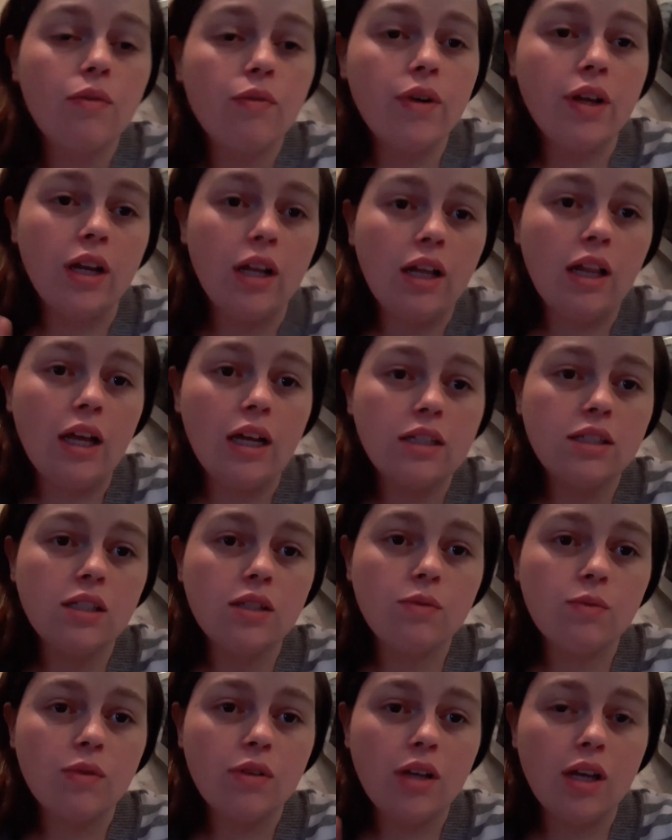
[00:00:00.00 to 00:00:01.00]
reading
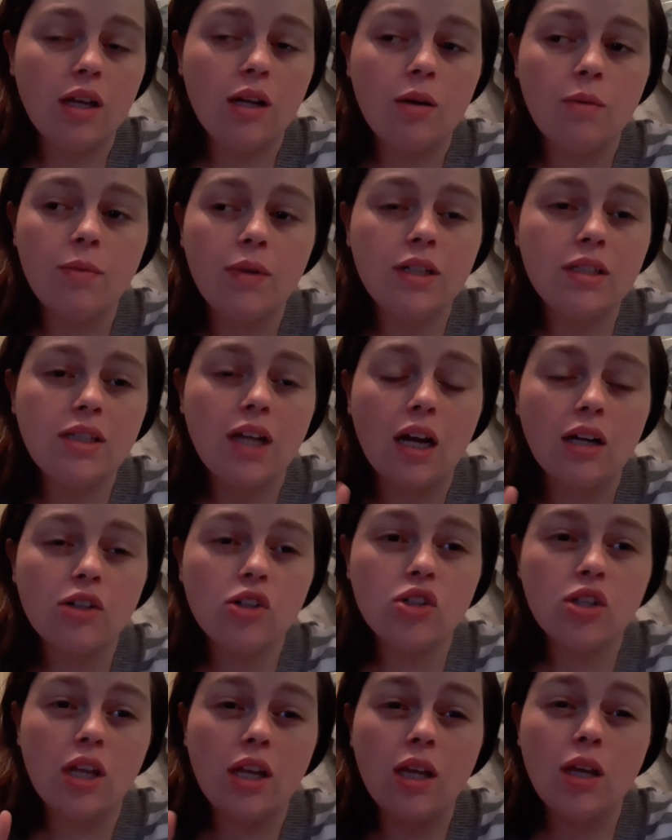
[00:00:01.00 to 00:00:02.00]
glasses, we'll get them. But his
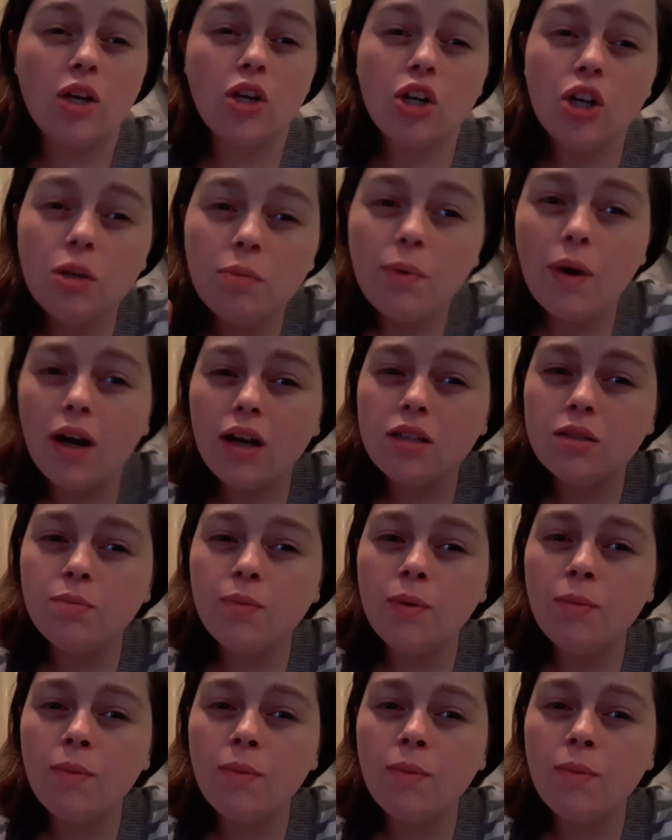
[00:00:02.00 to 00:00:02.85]
doctor said he could possibly